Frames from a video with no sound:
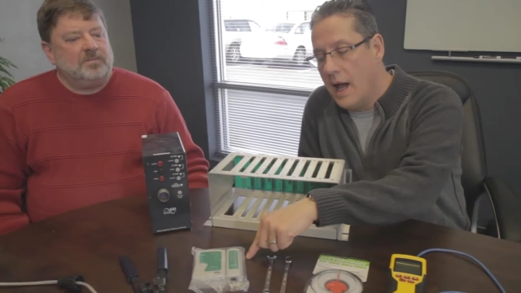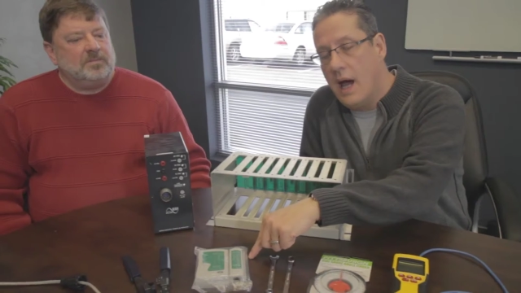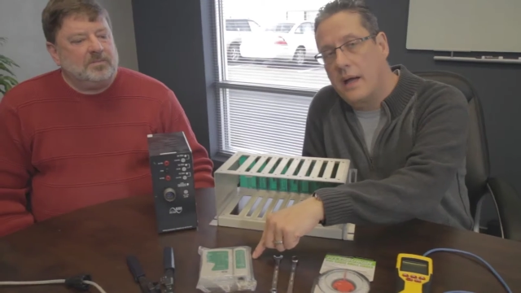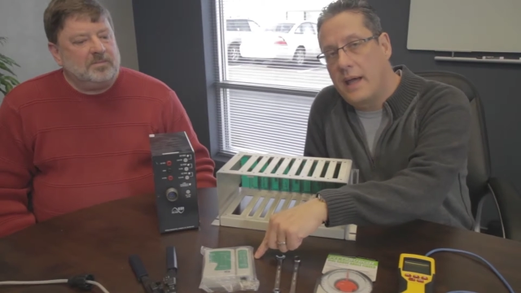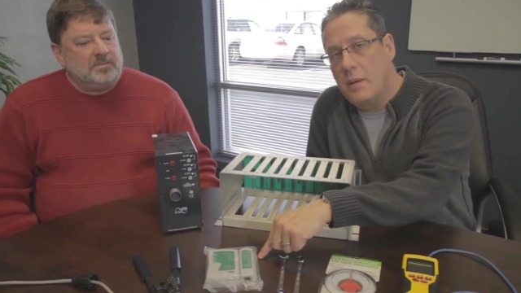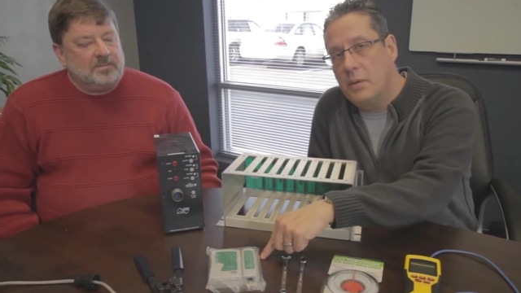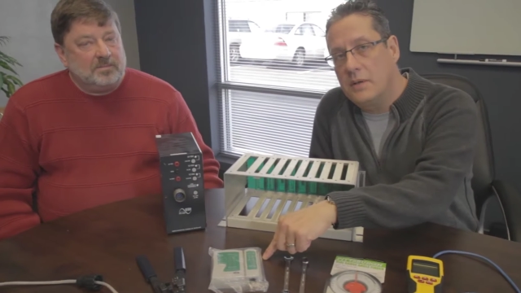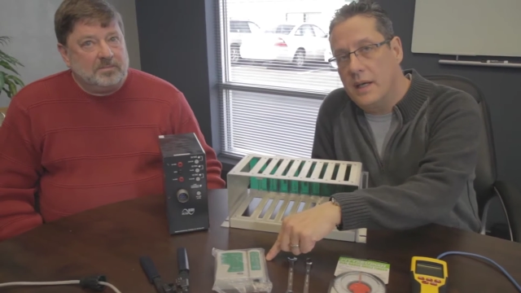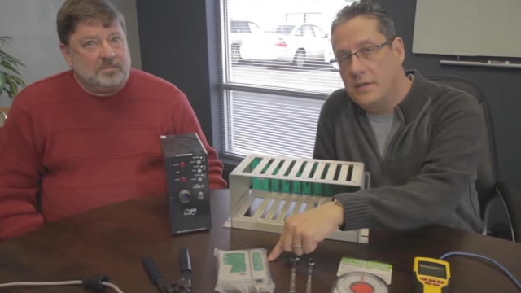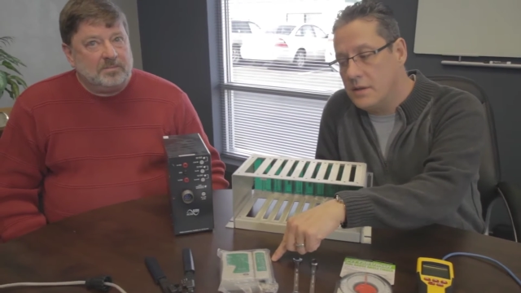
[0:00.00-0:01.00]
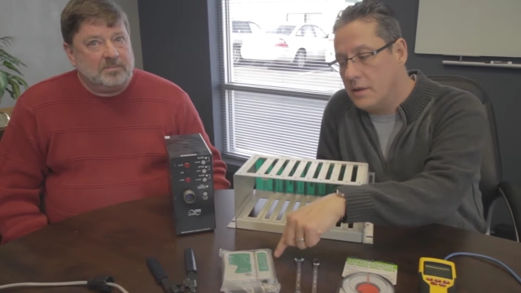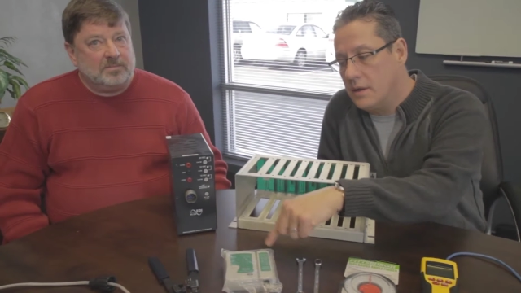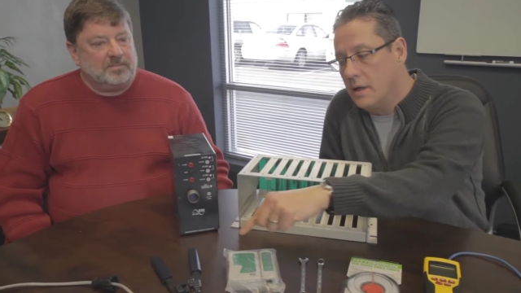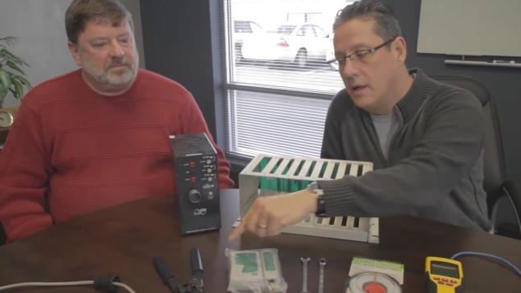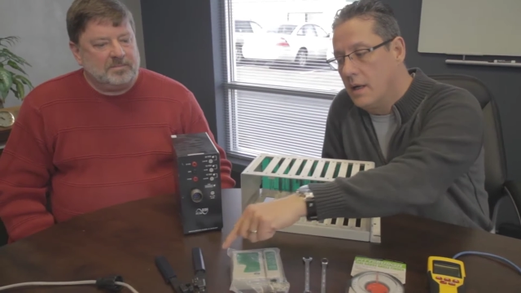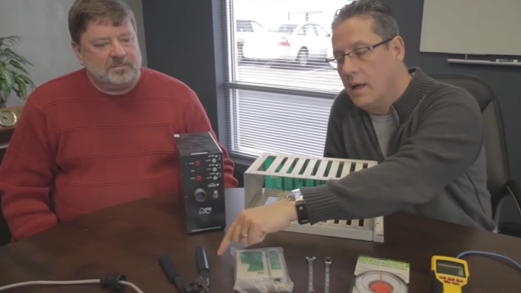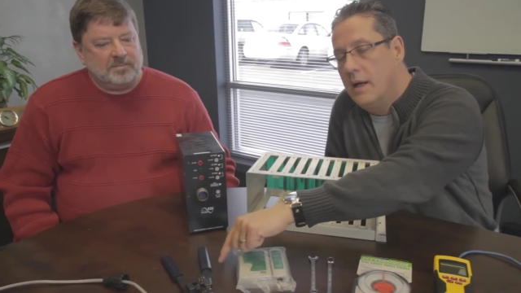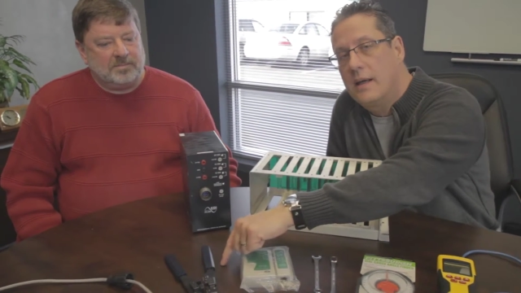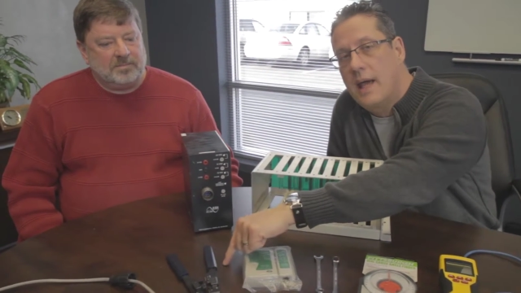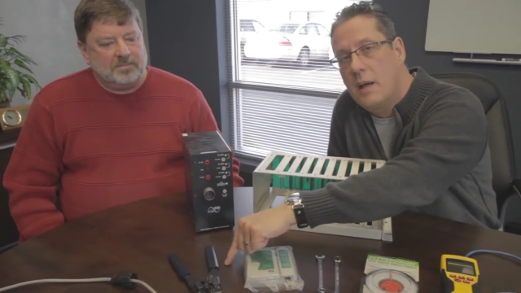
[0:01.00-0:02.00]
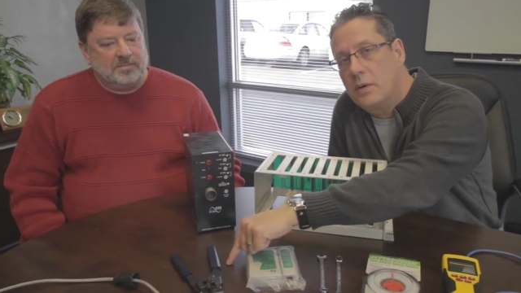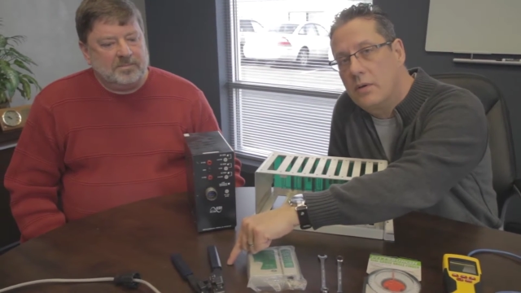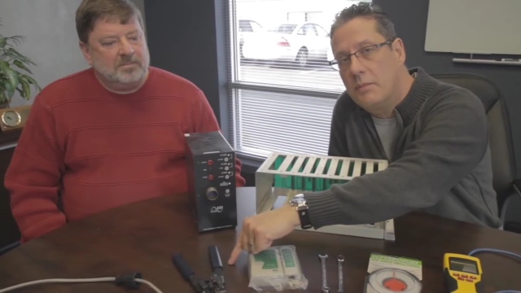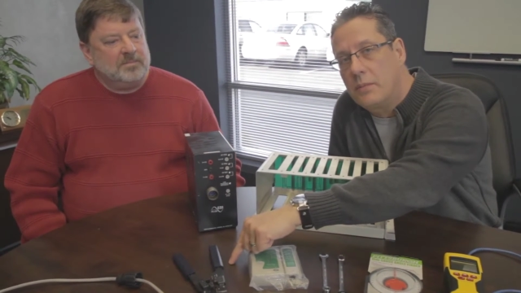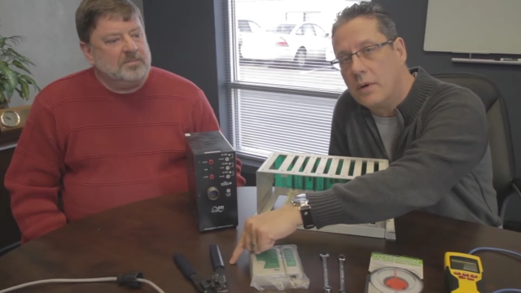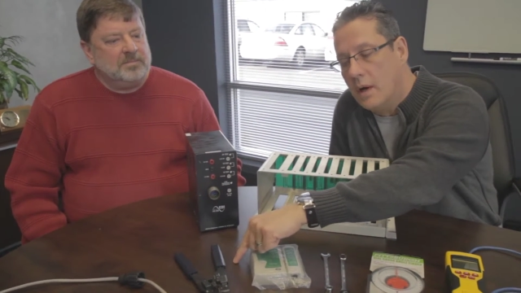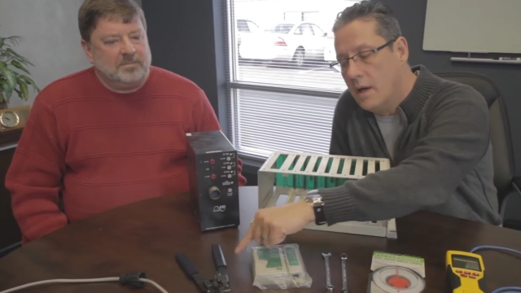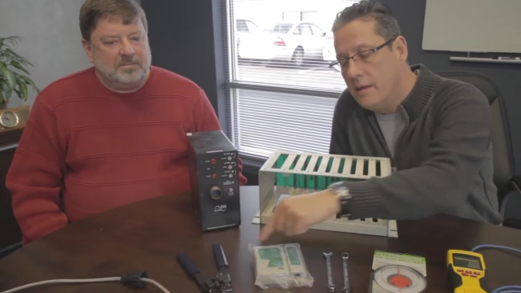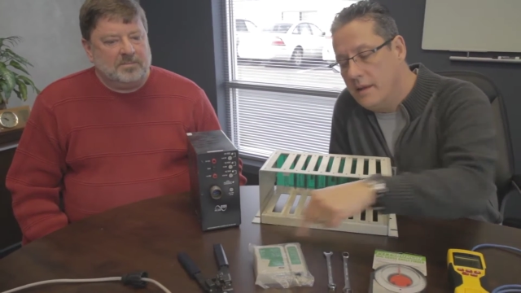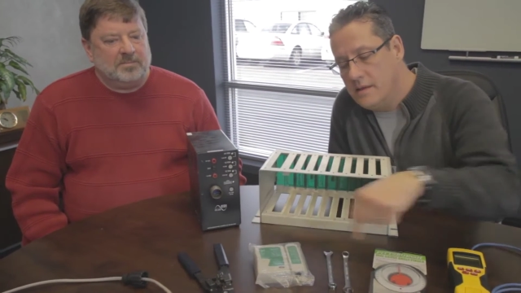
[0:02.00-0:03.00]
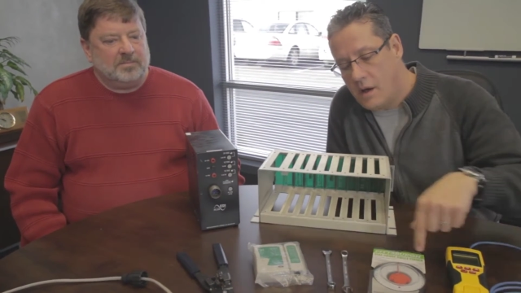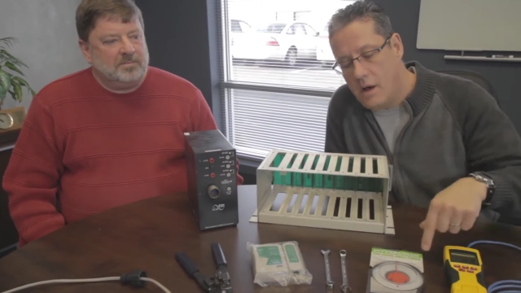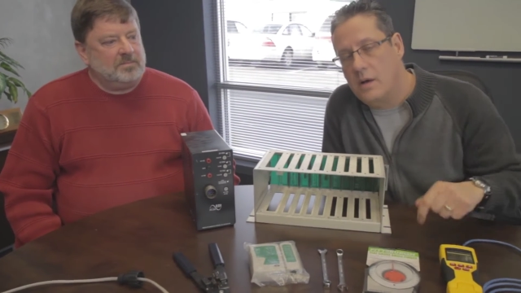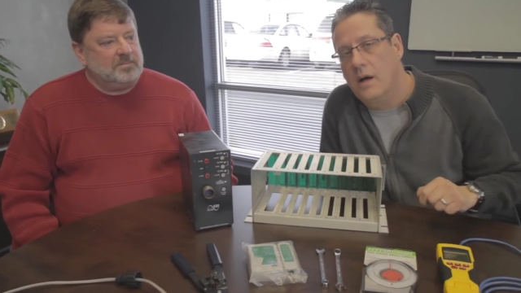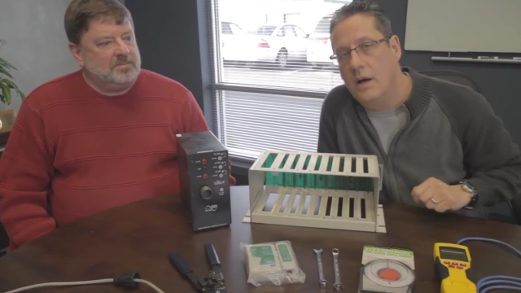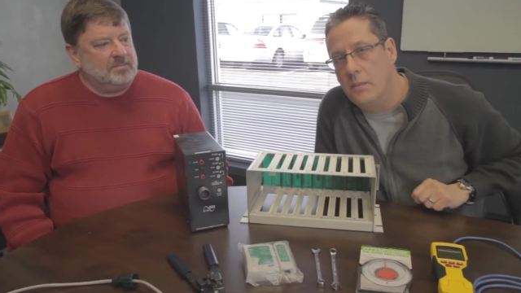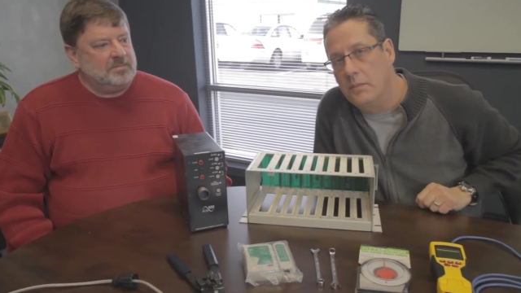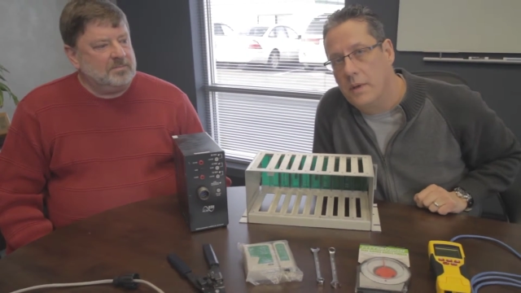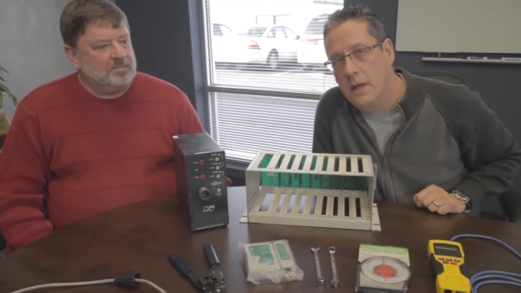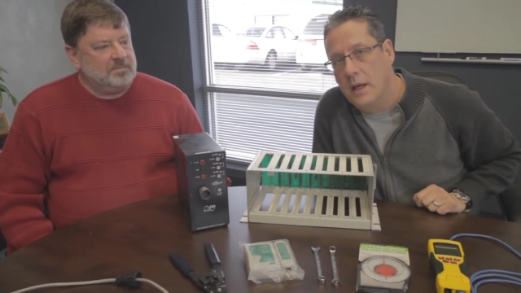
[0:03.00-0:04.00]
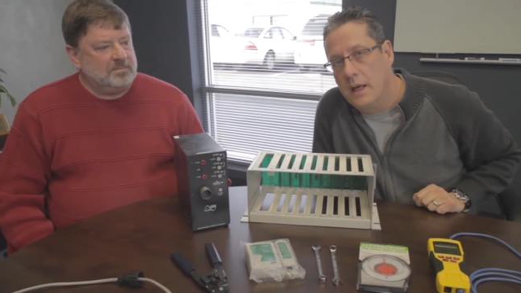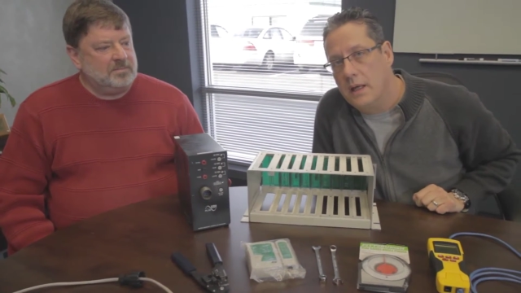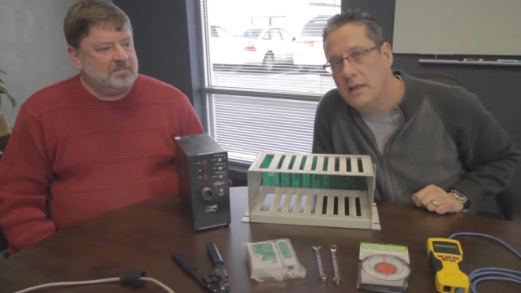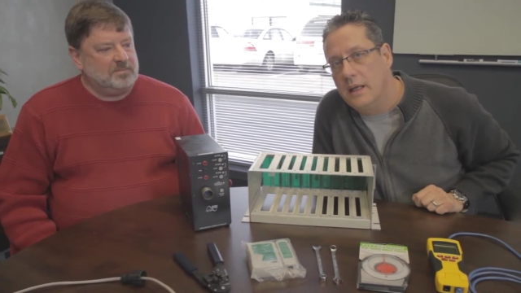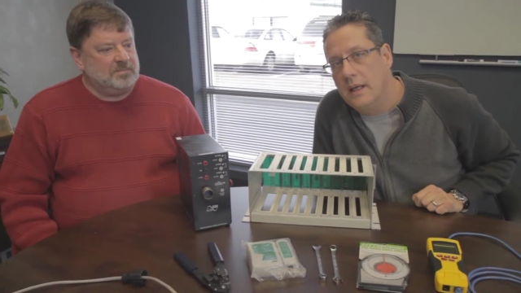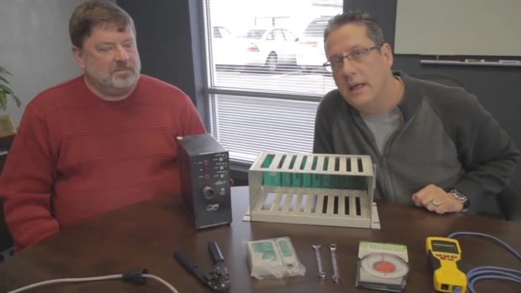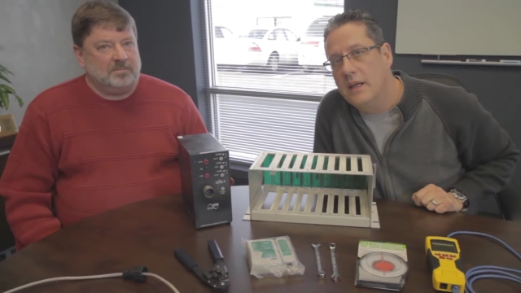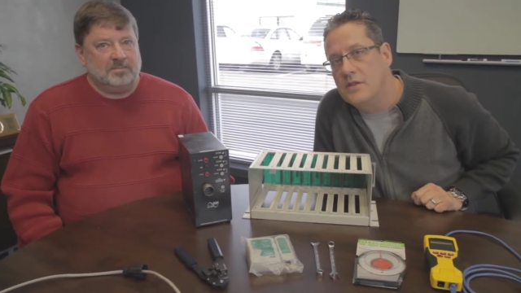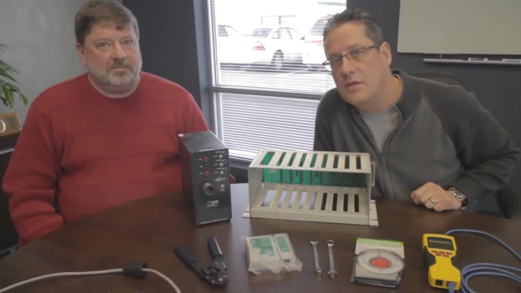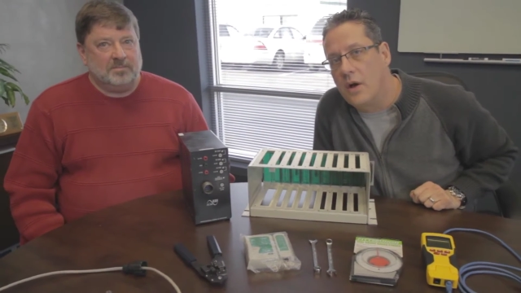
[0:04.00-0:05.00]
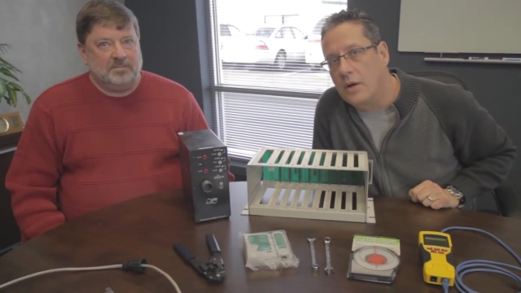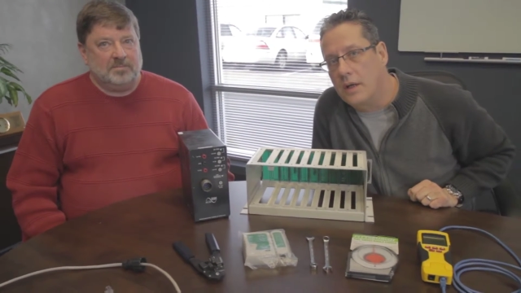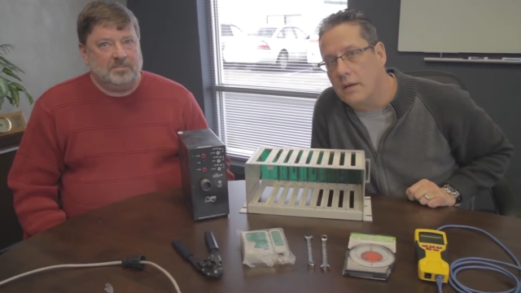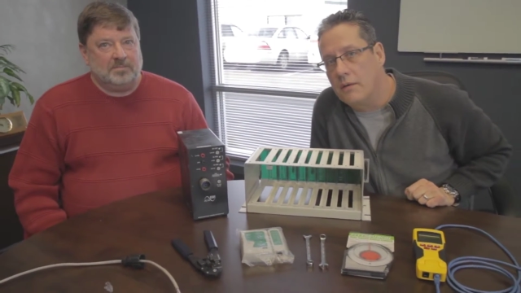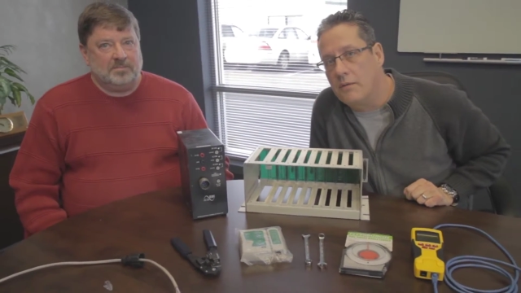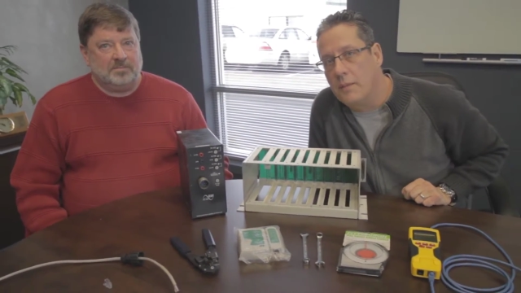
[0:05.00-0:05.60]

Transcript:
Speaker 1: A cable tester and a cable crimper. These all come in the install kit from